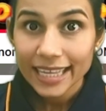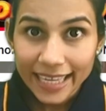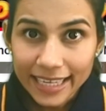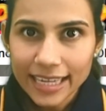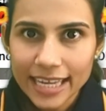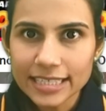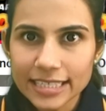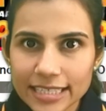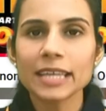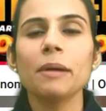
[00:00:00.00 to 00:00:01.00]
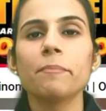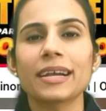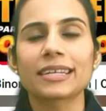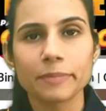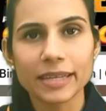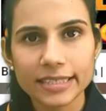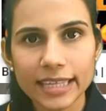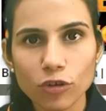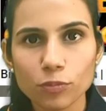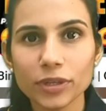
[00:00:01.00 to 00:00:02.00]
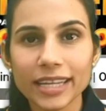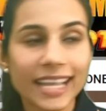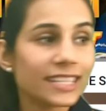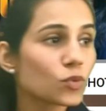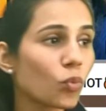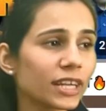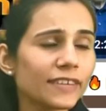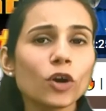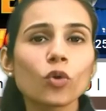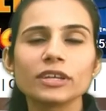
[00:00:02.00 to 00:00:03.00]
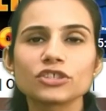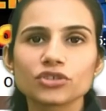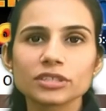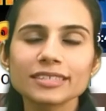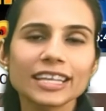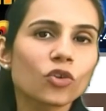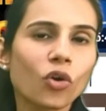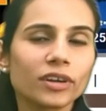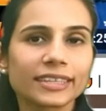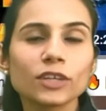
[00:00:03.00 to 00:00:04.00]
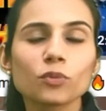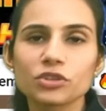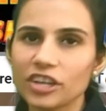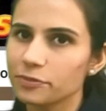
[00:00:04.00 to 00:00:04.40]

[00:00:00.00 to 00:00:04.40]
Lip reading: In less time, maximize the output, and hence whatever questions and content which